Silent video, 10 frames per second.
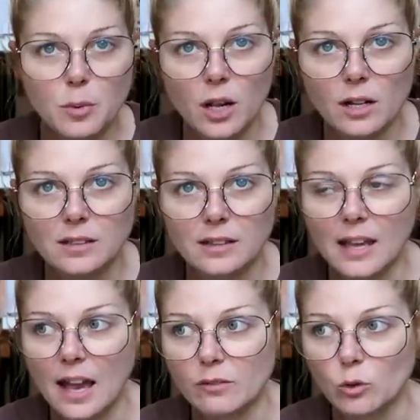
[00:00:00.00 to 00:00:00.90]
a product that
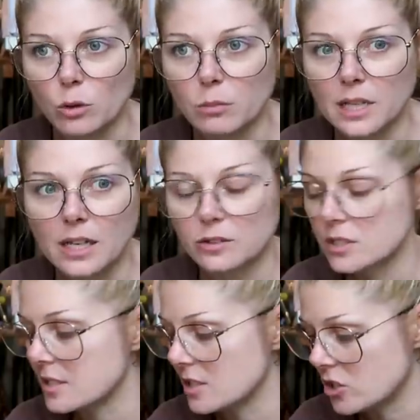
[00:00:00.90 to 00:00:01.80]
they have normally, or
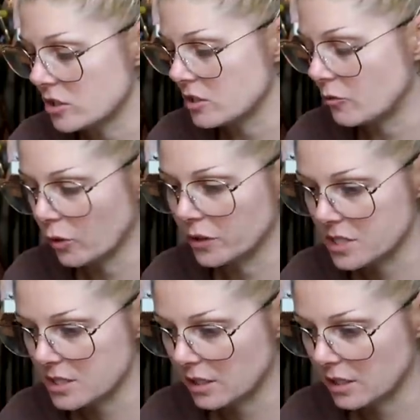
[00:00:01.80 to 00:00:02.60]
is this just for this